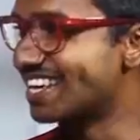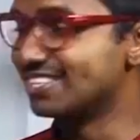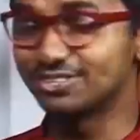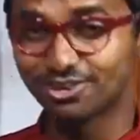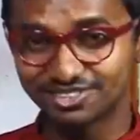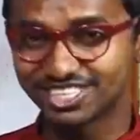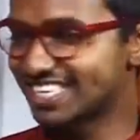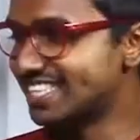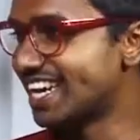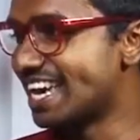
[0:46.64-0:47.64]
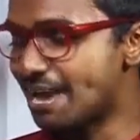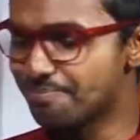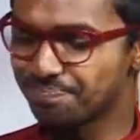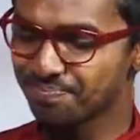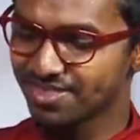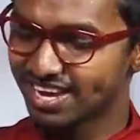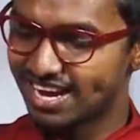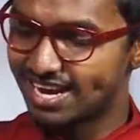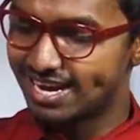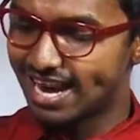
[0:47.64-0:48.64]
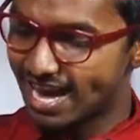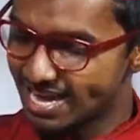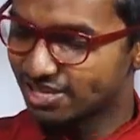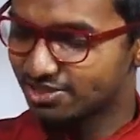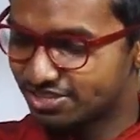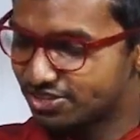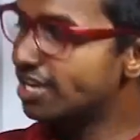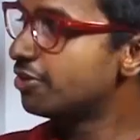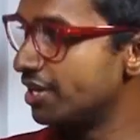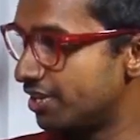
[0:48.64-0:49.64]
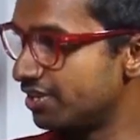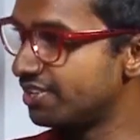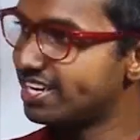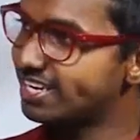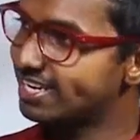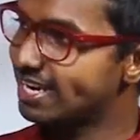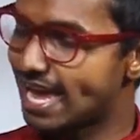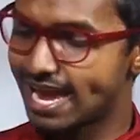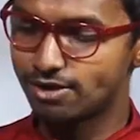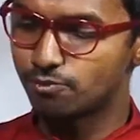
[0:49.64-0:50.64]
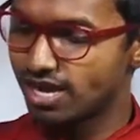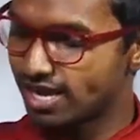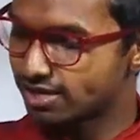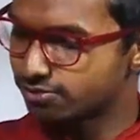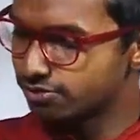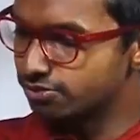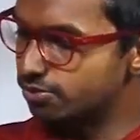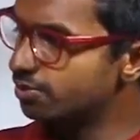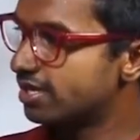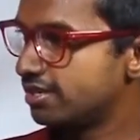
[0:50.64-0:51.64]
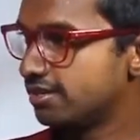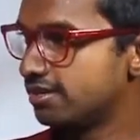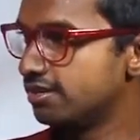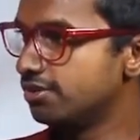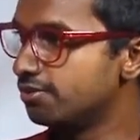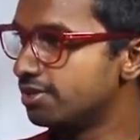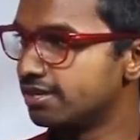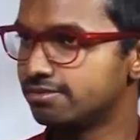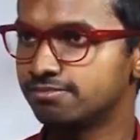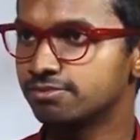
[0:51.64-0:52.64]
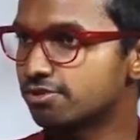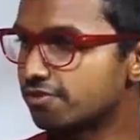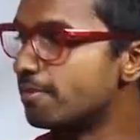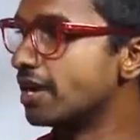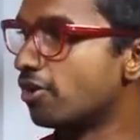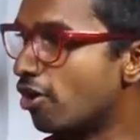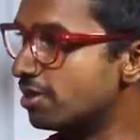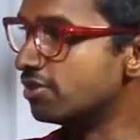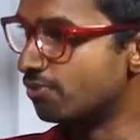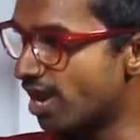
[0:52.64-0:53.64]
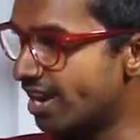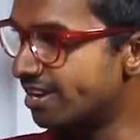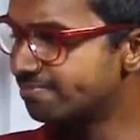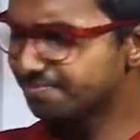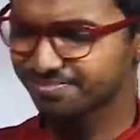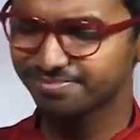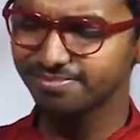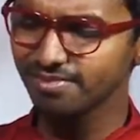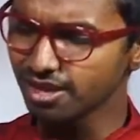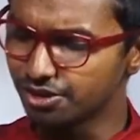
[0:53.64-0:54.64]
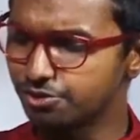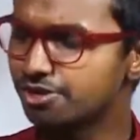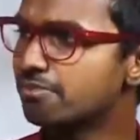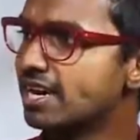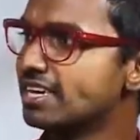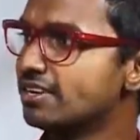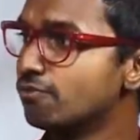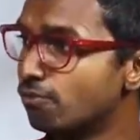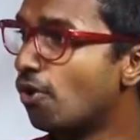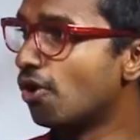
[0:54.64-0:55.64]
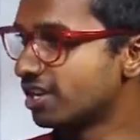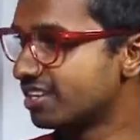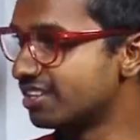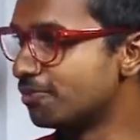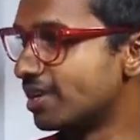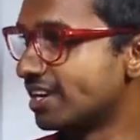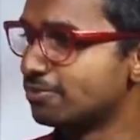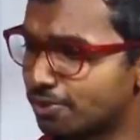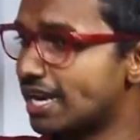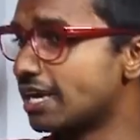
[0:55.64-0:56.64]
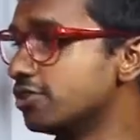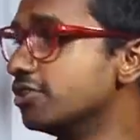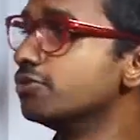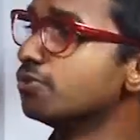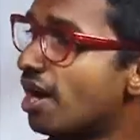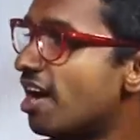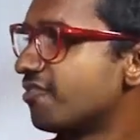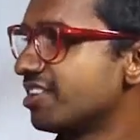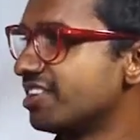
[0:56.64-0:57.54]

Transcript: as novice as I am, I actually tried to integrate it, and while I couldn't do it during sort of my normal run, during my walk, what I actually do after